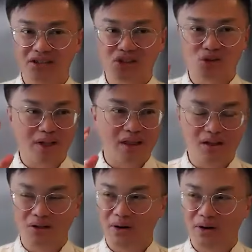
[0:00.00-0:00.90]
to screen
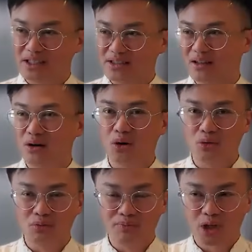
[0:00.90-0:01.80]
through every
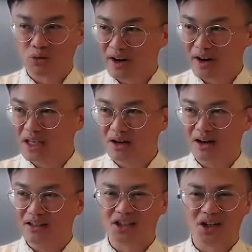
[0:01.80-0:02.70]
single revenue
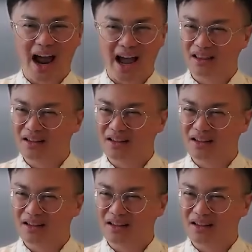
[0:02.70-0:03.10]
contract,